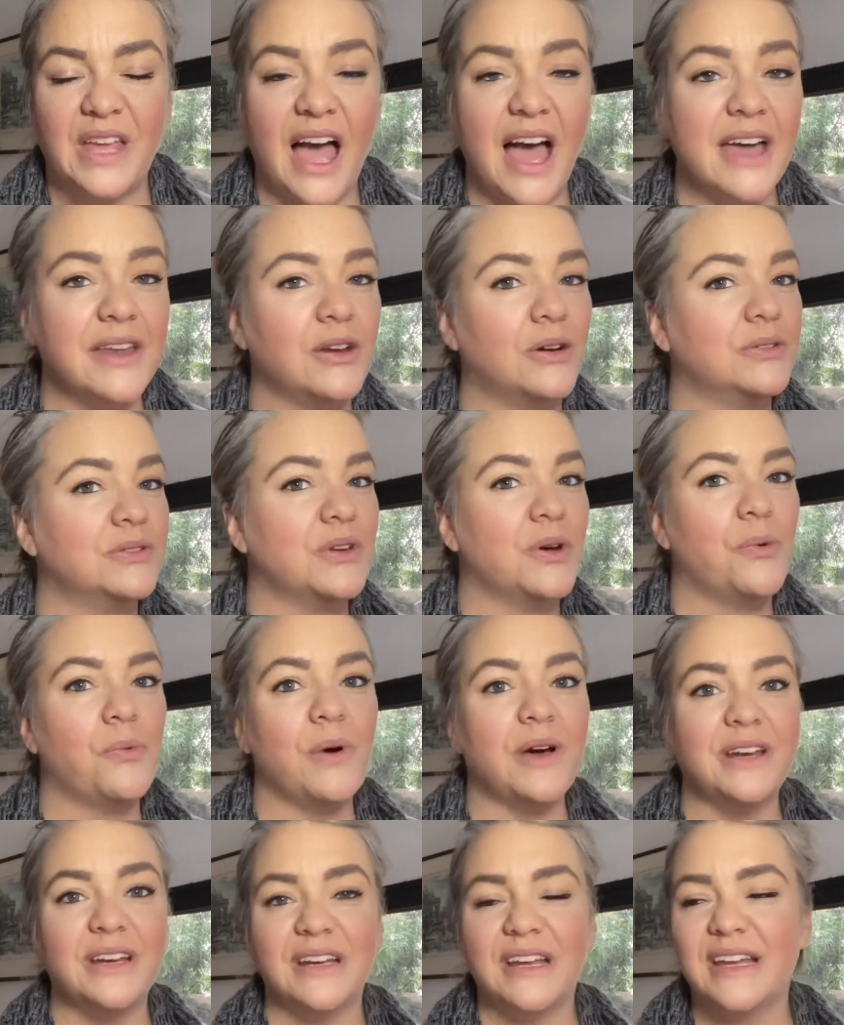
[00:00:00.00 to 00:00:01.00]
I don't know
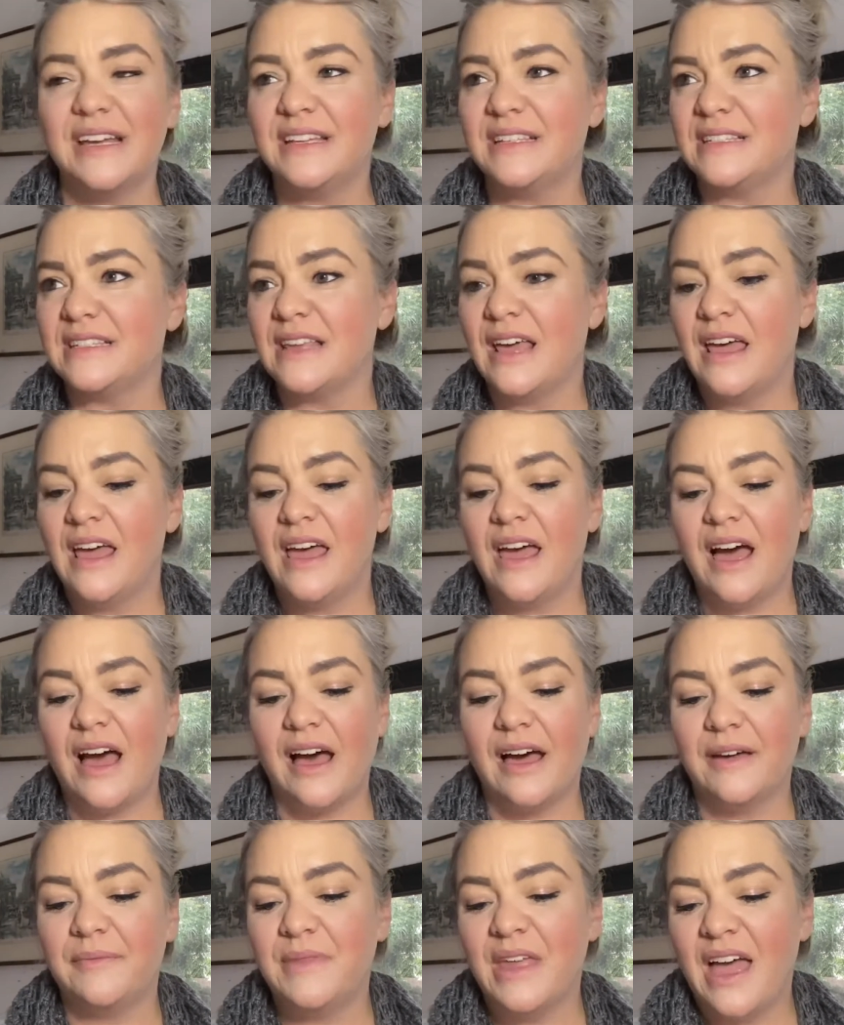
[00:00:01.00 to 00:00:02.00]
what it is.
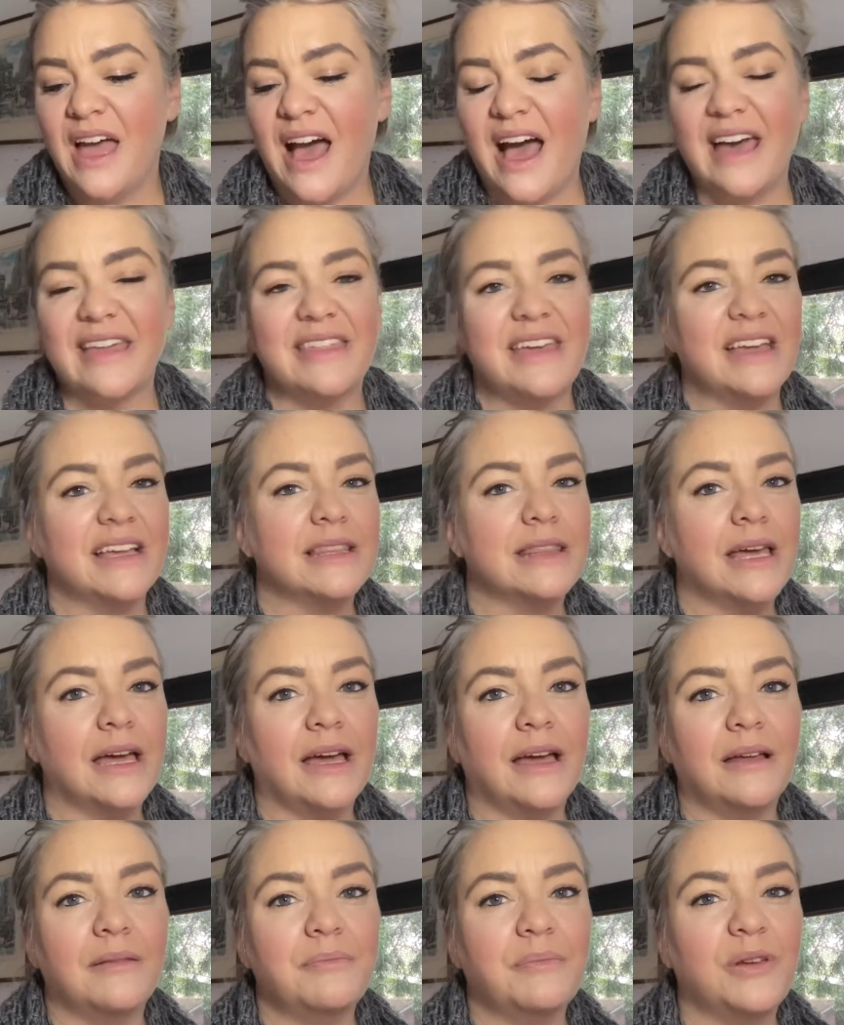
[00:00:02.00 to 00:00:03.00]
Um, I think
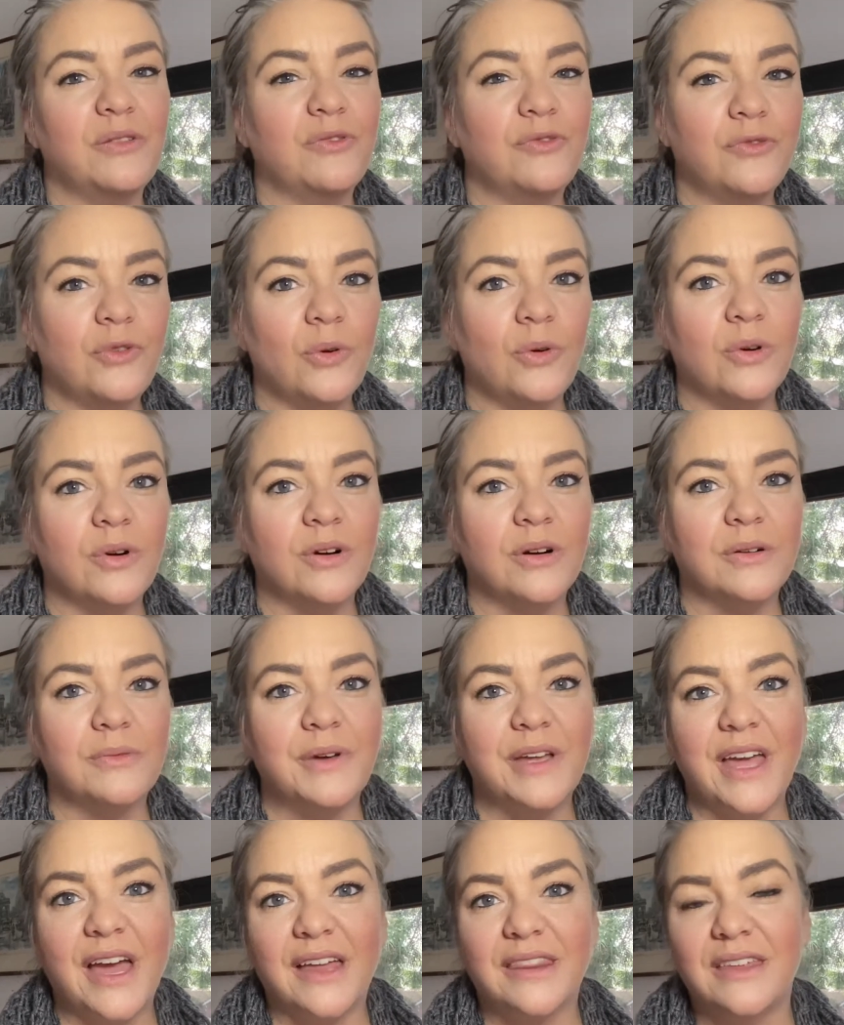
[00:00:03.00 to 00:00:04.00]
that before
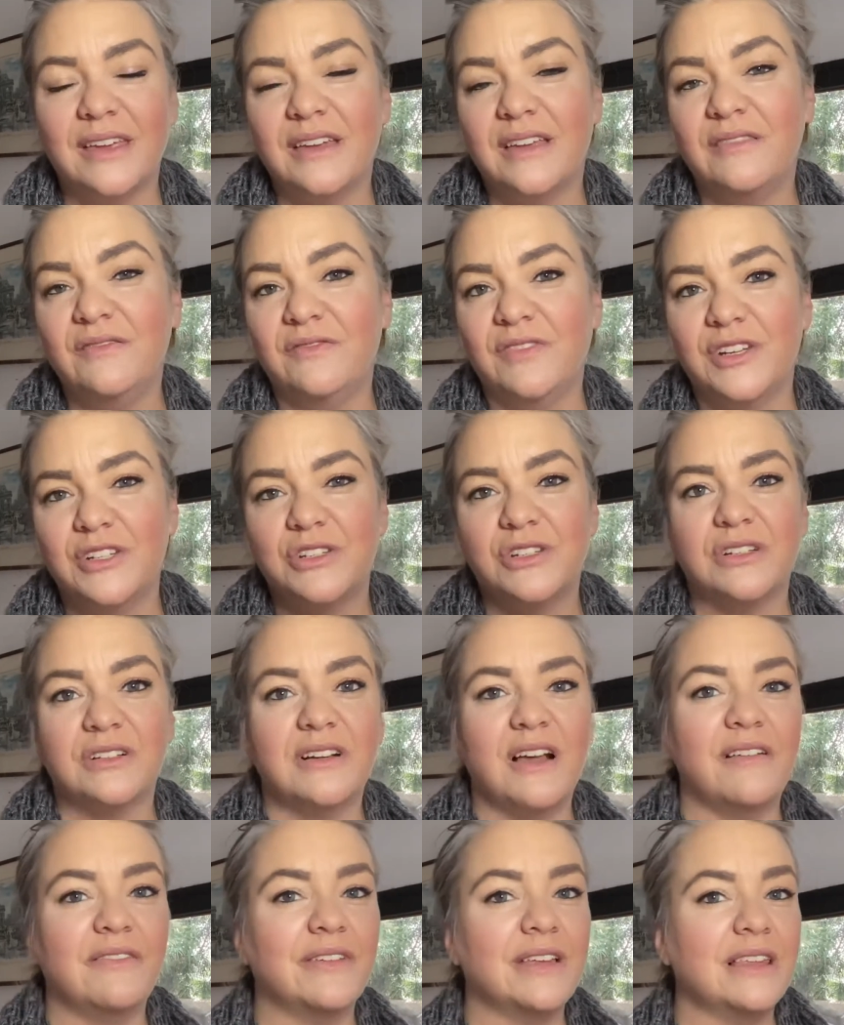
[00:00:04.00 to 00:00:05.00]
we had the invention
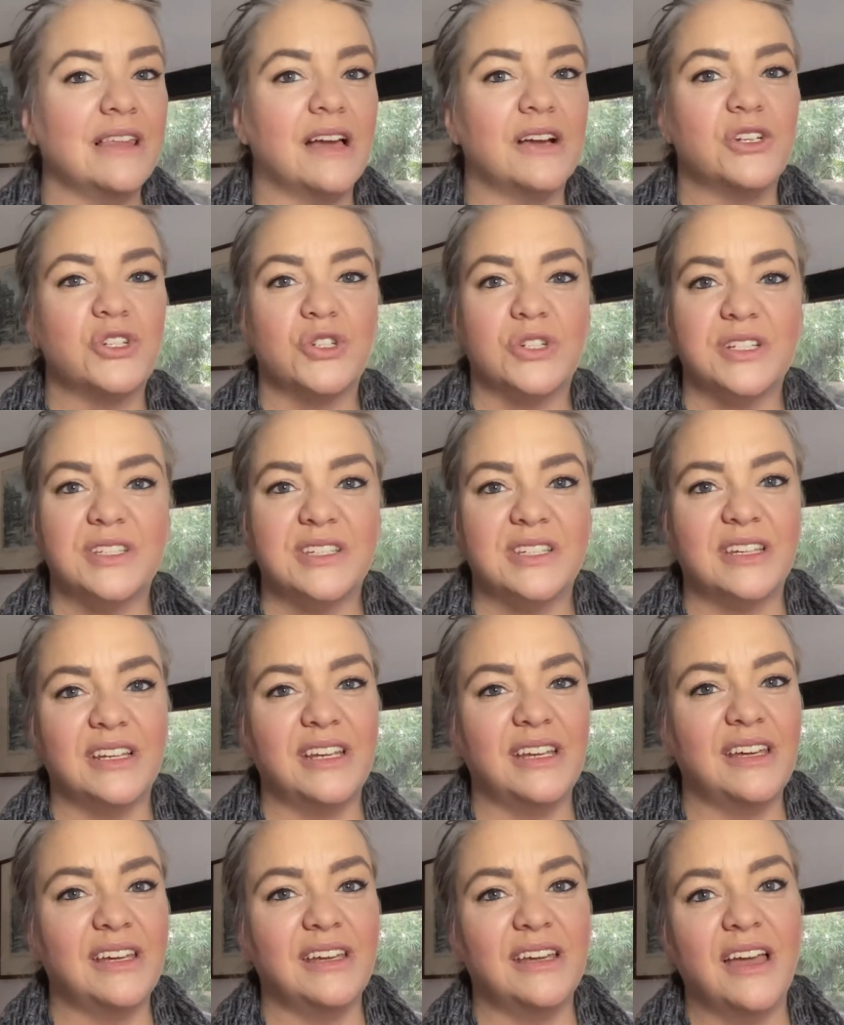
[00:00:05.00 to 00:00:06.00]
of
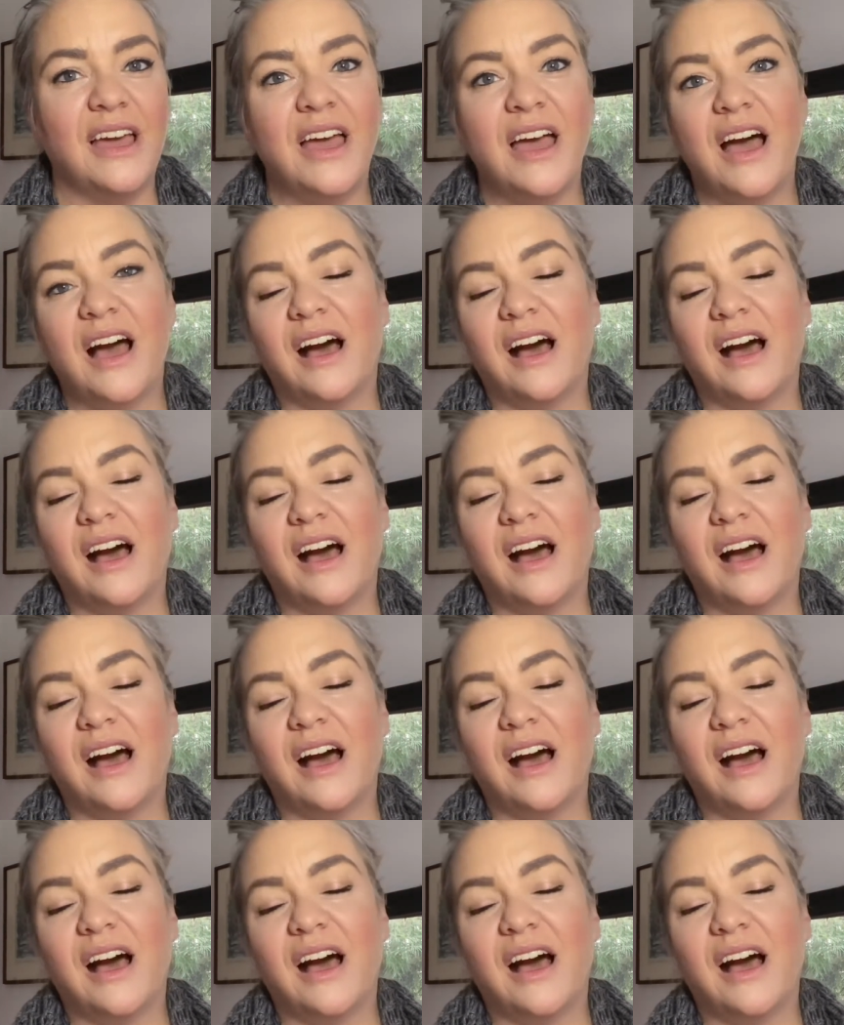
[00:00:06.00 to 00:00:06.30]
electricity,